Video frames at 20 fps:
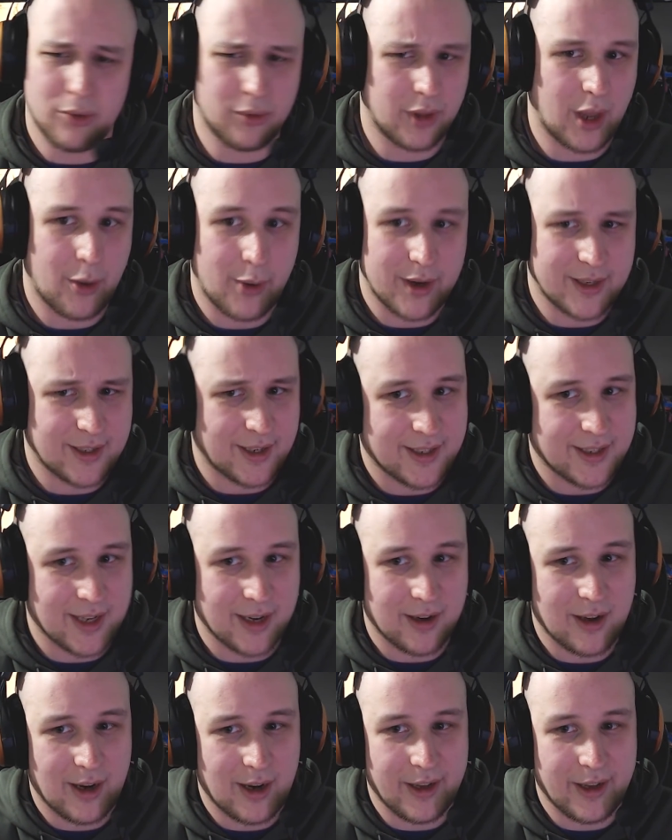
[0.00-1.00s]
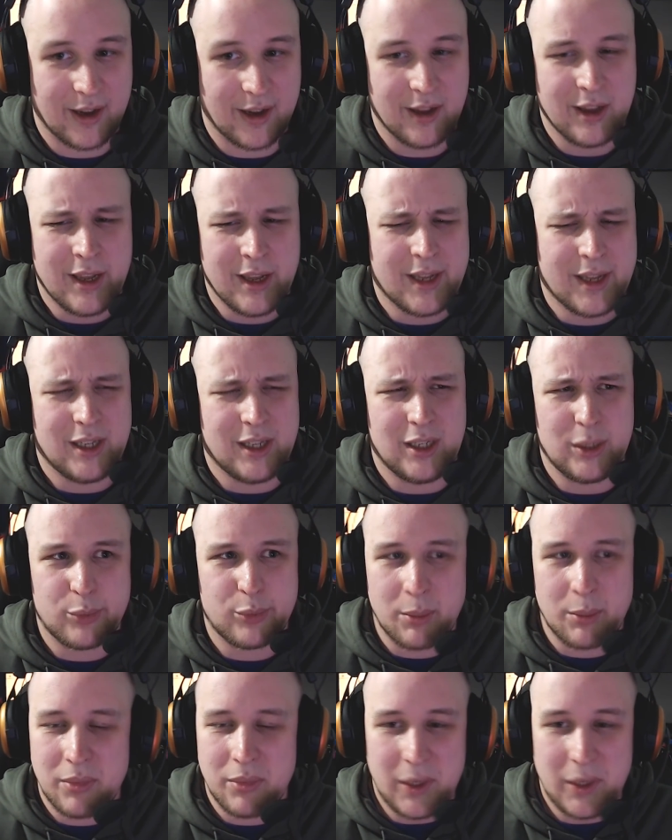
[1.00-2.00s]
Although, as I said earlier, you
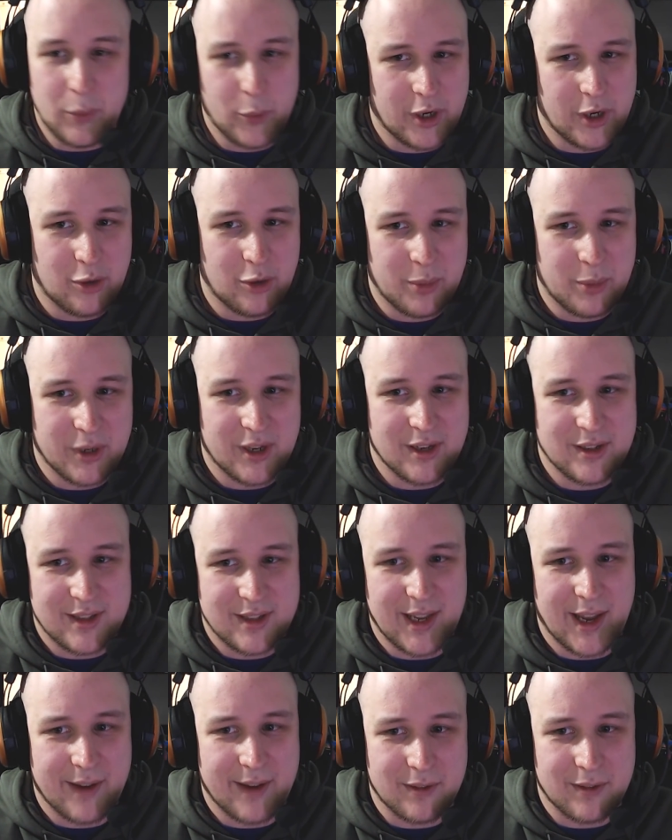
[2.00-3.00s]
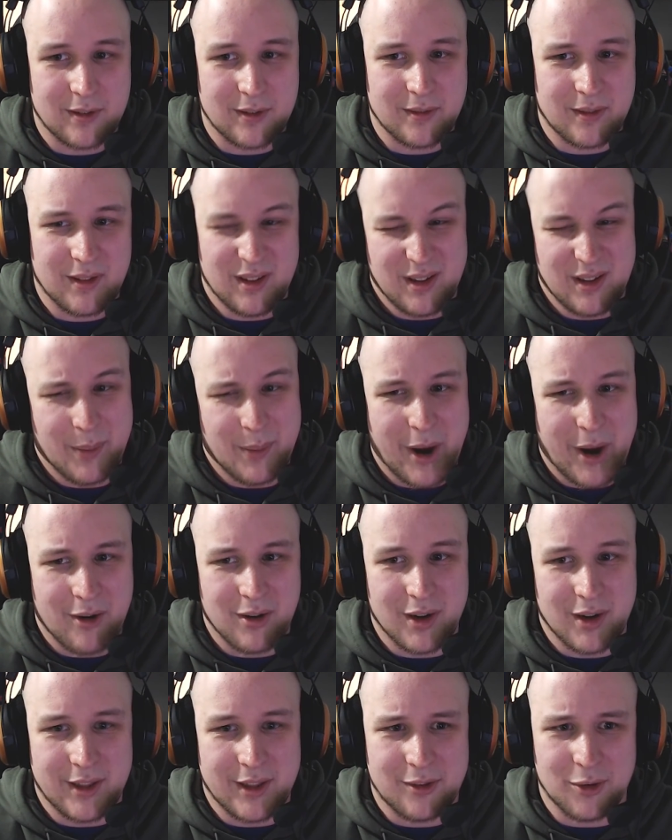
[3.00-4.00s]
probably will, because they haven't
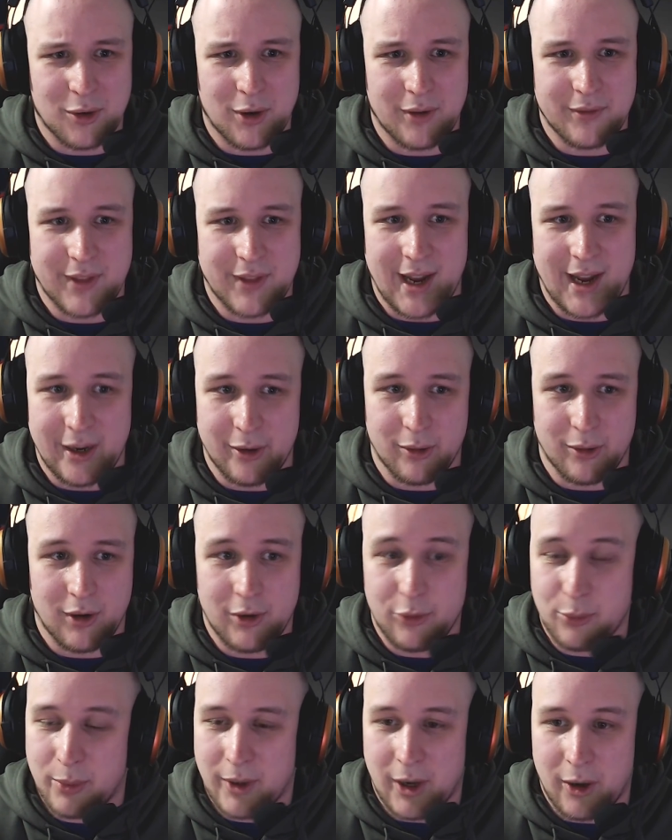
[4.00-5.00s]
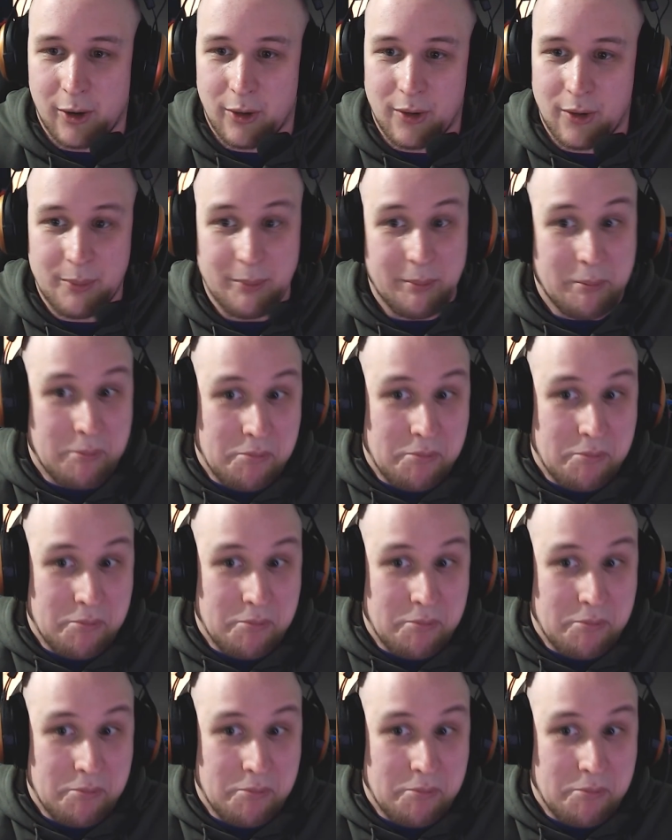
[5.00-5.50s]
apparently thought of that little loophole.